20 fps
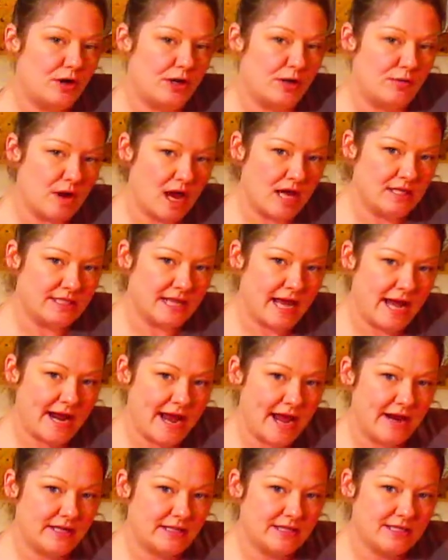it right side
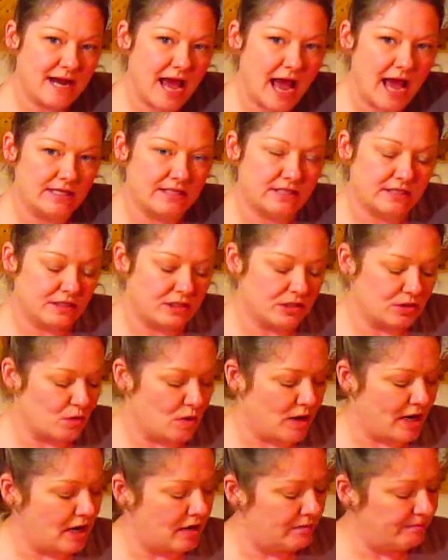out, it's nice and
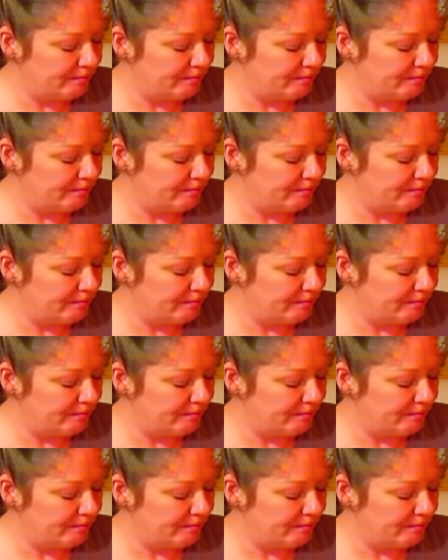square.